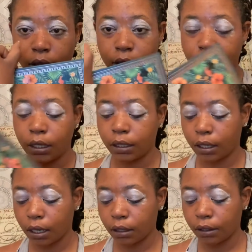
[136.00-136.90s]
And the
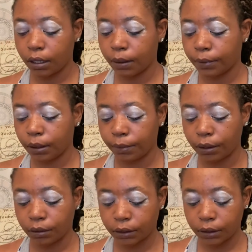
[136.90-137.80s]
color that I'm going to be
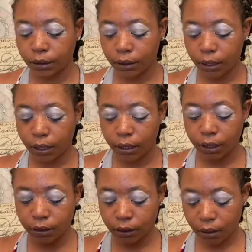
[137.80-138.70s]
using today
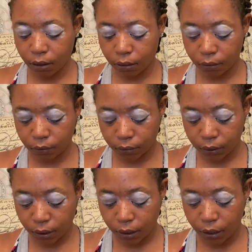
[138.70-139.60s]
is called
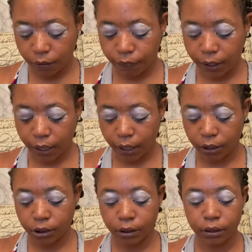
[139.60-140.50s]

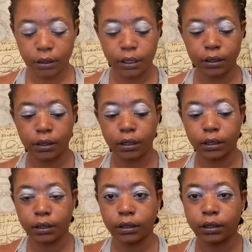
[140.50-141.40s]
Vacation. It's
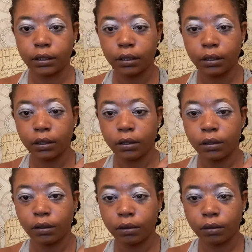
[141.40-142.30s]
this
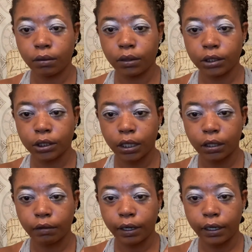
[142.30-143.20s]
orange
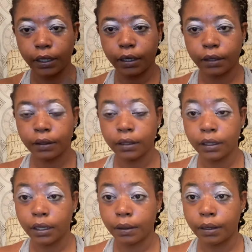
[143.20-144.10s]
color right here.
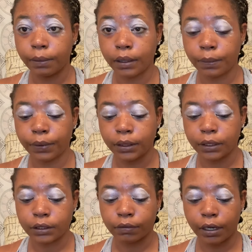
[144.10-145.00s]
And I'm going to put
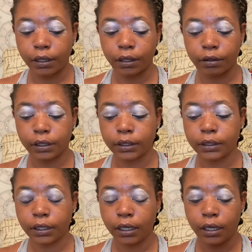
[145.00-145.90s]
this right in the
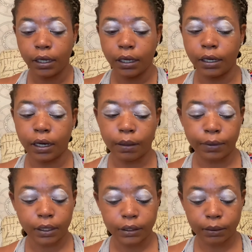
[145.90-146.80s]
crease. Now,
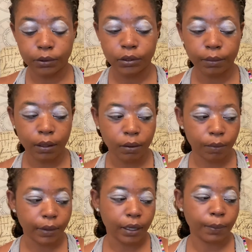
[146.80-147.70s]
because I'm doing my
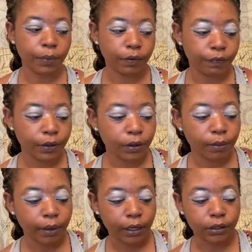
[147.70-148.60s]
own makeup on
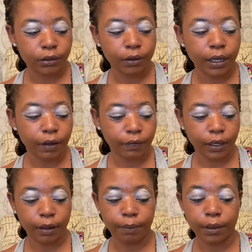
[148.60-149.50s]
film, I do have
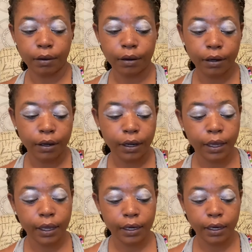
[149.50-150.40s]
a mirror
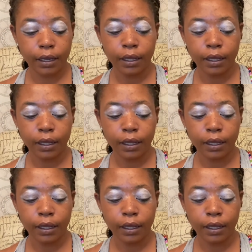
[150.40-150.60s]
handy